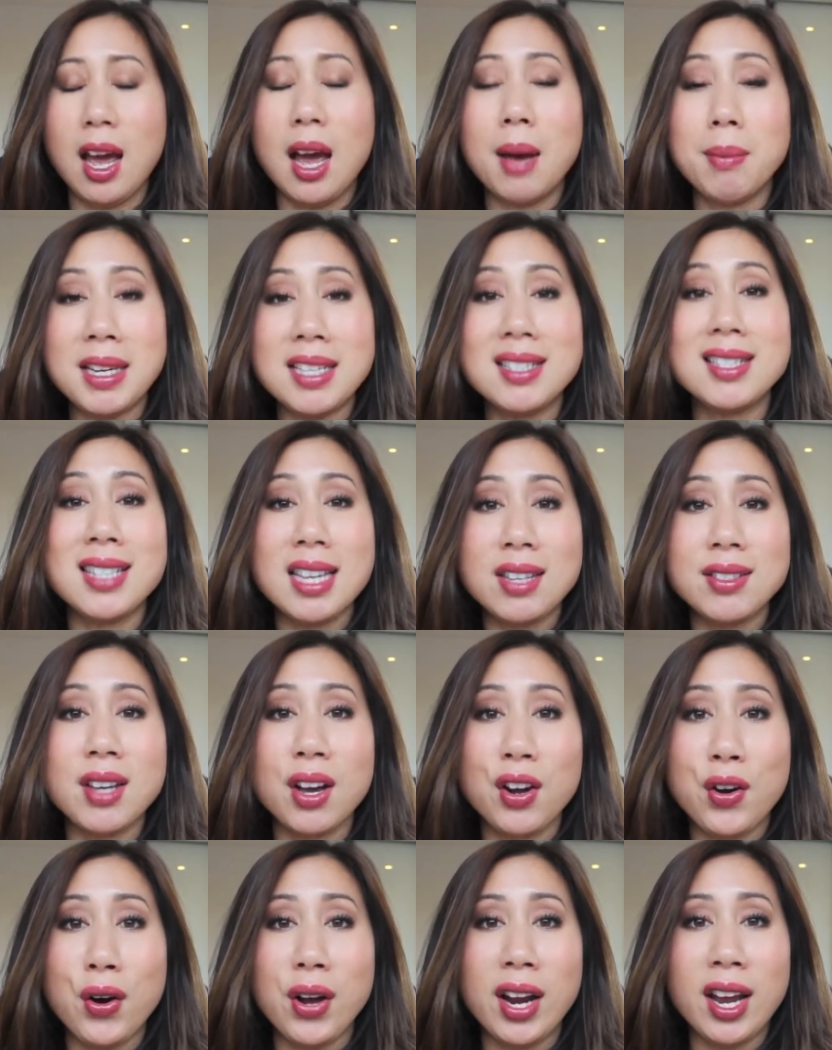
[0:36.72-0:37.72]
I mean, since
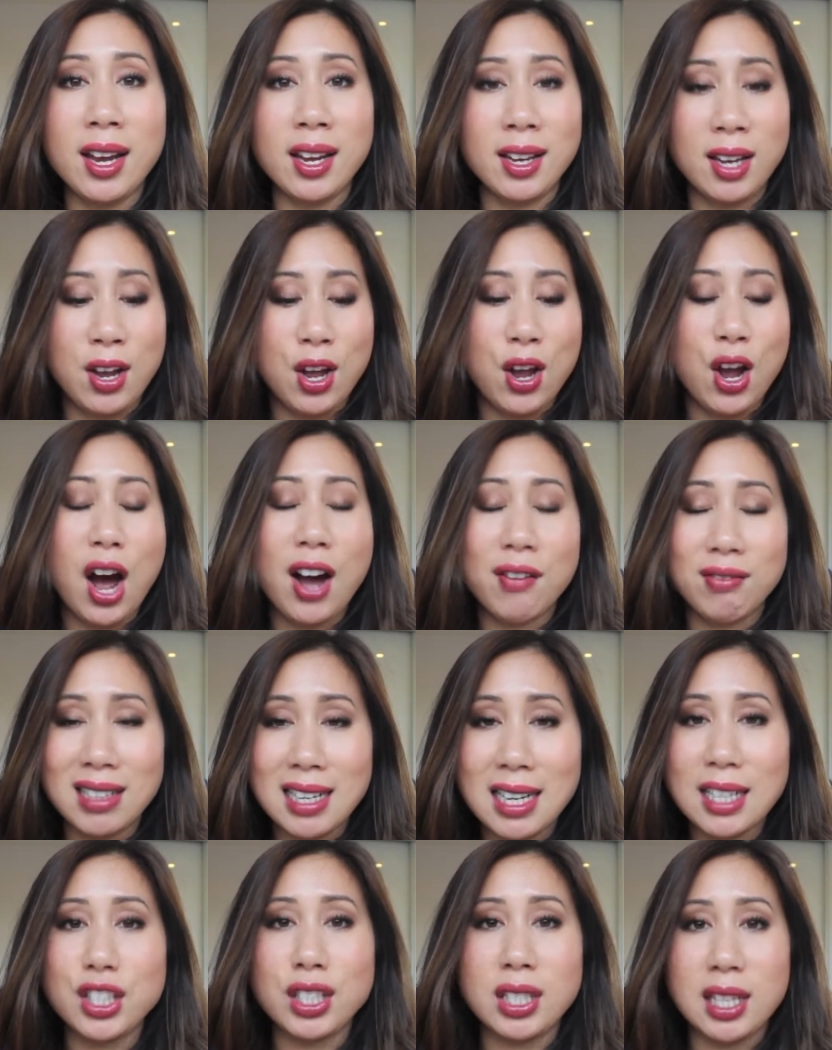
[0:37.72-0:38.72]
I got it, I've
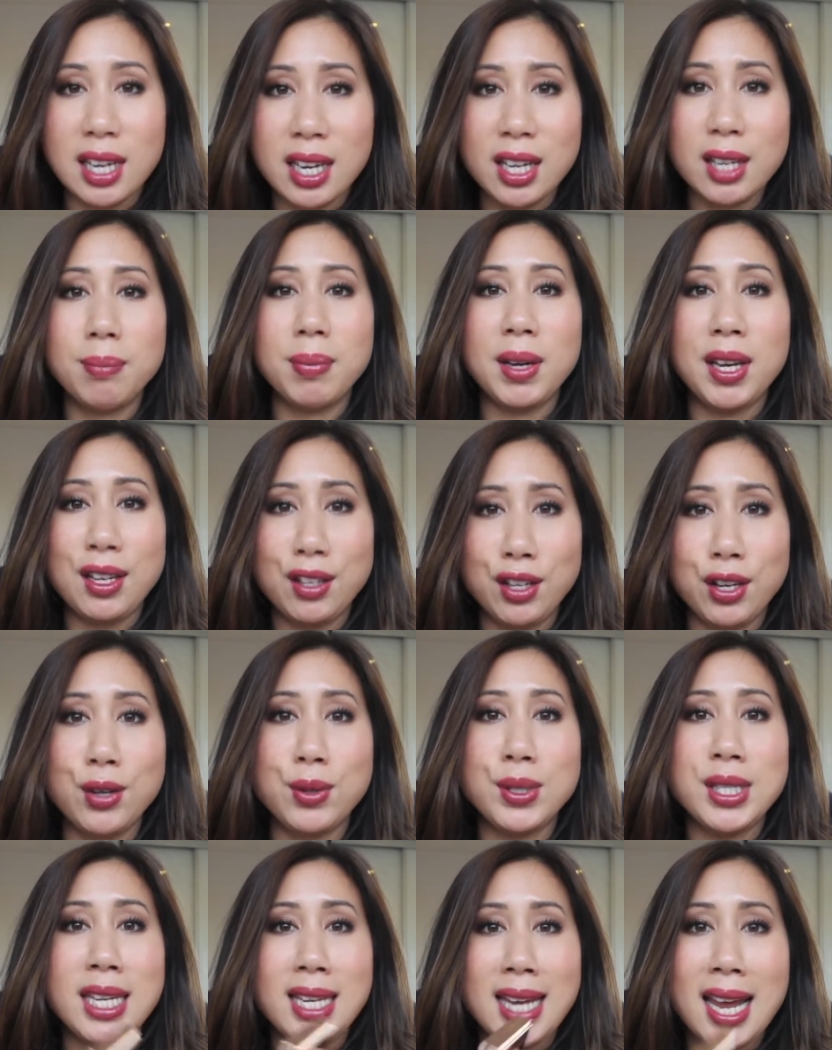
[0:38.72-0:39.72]
literally been
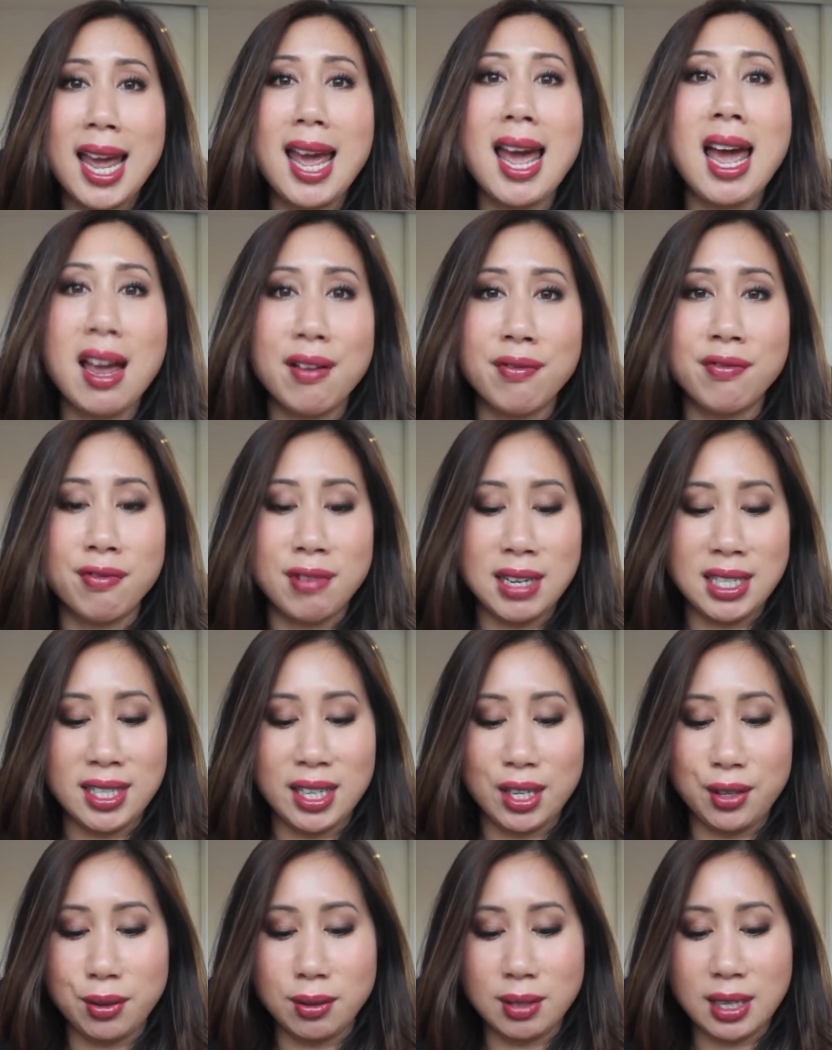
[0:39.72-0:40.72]
using it every
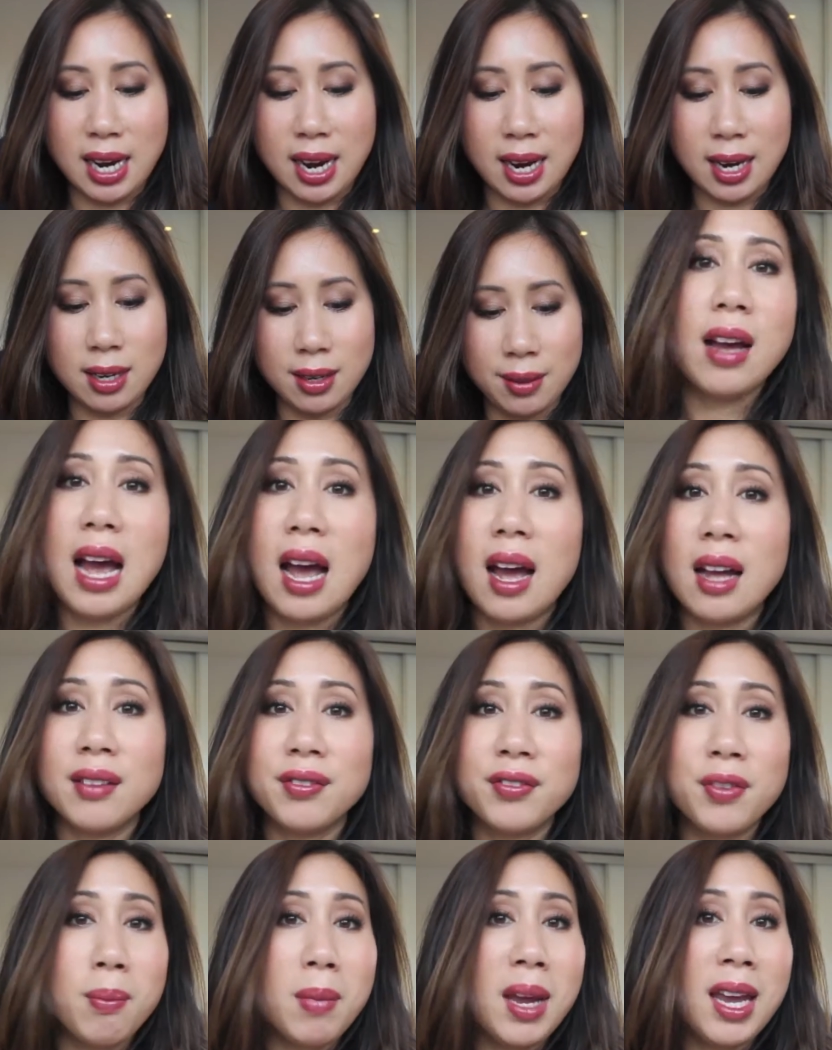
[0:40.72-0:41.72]
single day.
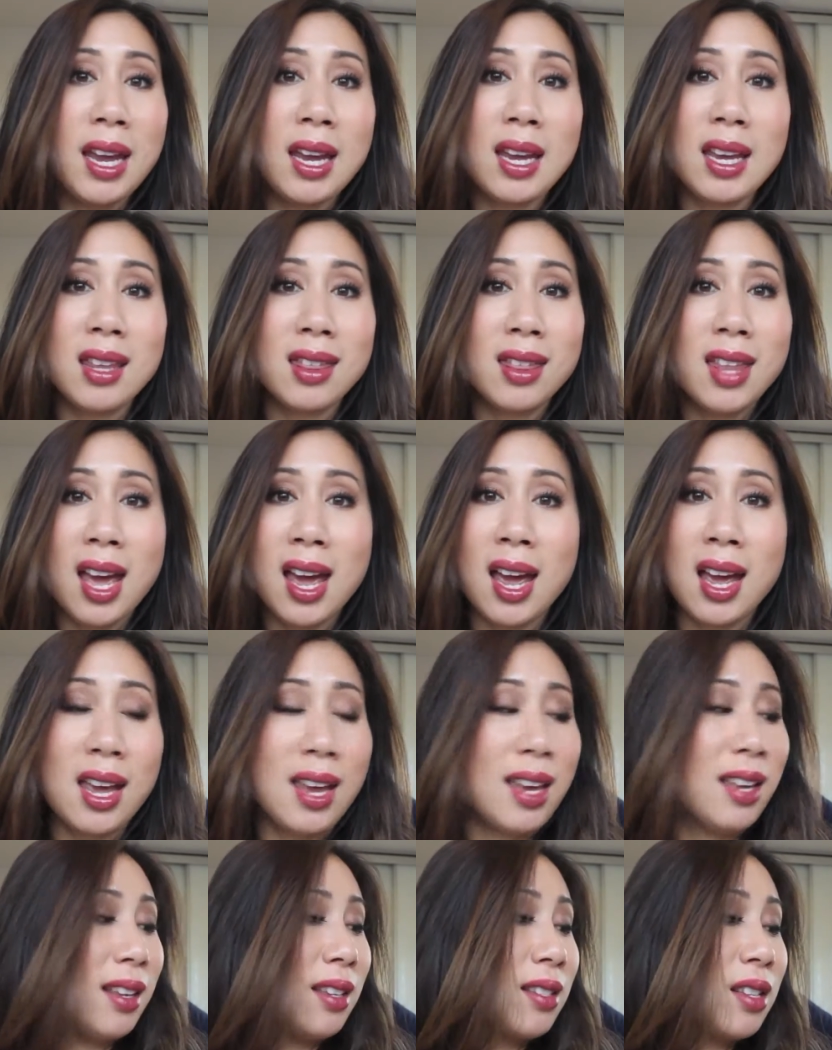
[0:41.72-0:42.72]
And for me,
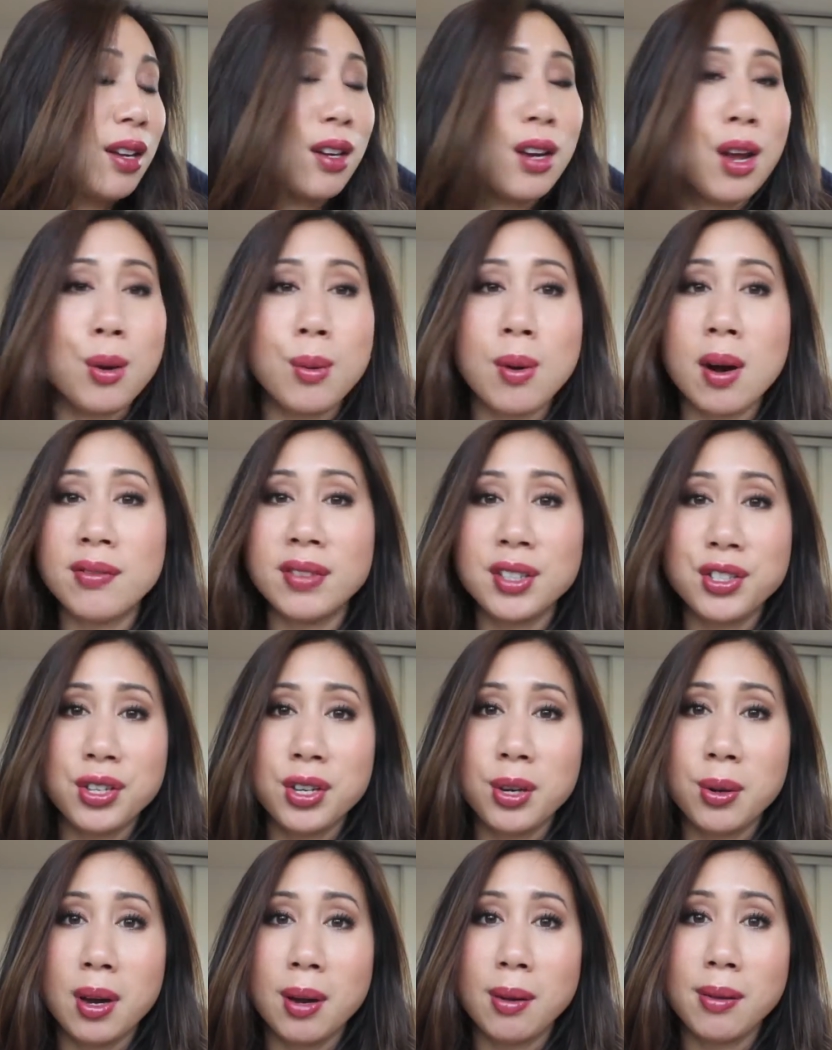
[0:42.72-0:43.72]
there is no other
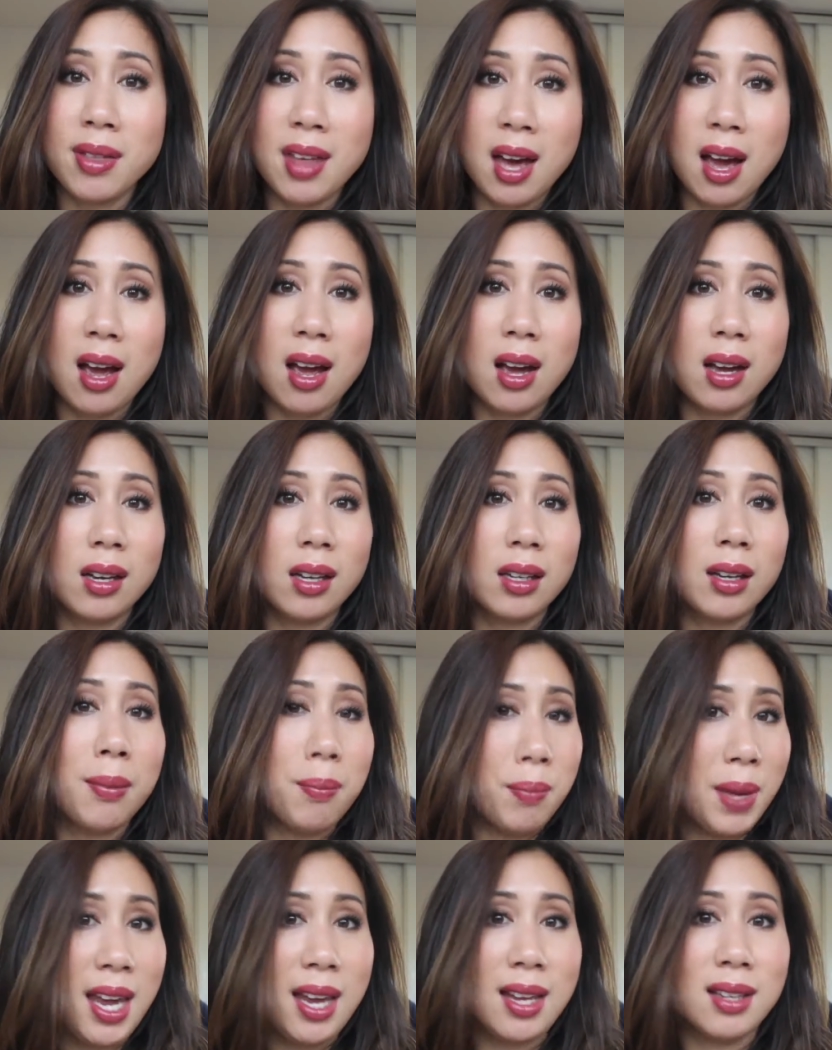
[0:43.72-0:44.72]
duo that
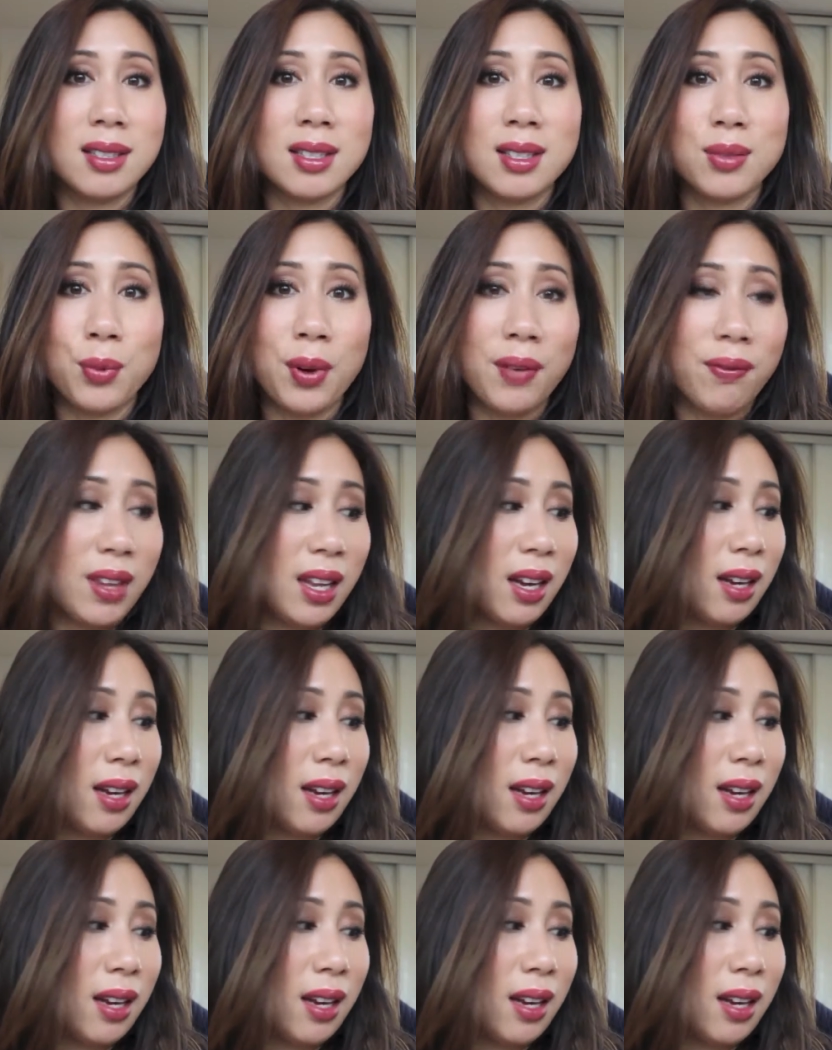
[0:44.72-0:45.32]
competes with